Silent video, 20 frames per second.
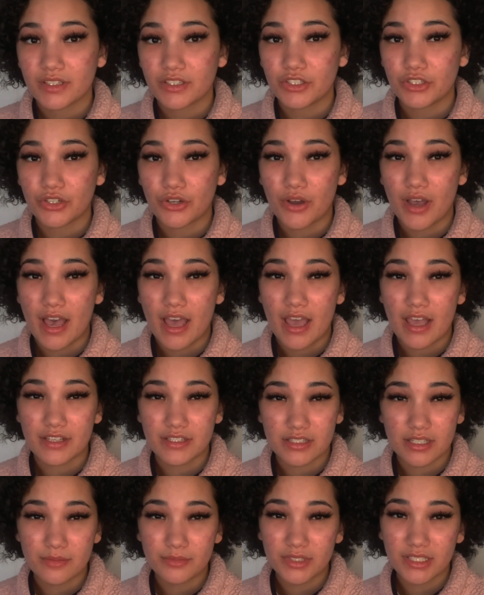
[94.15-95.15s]
you know,
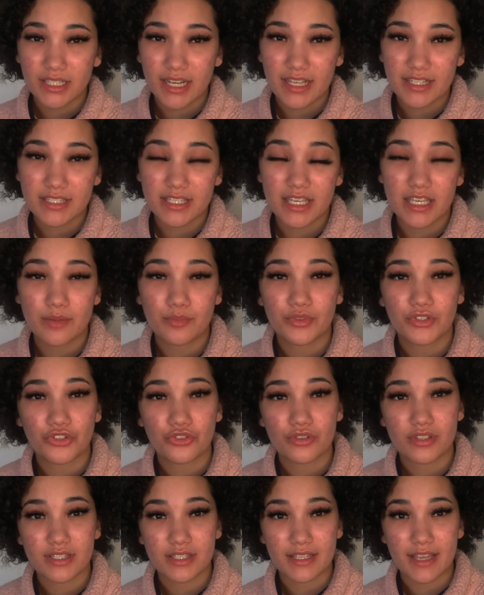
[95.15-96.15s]
something that's keeping
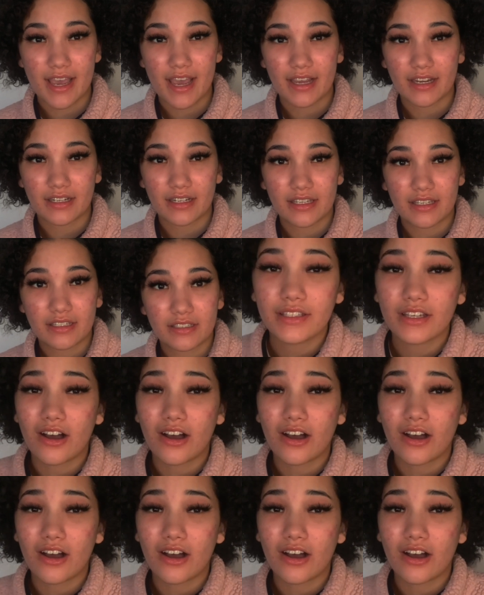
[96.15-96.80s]
you stagnant.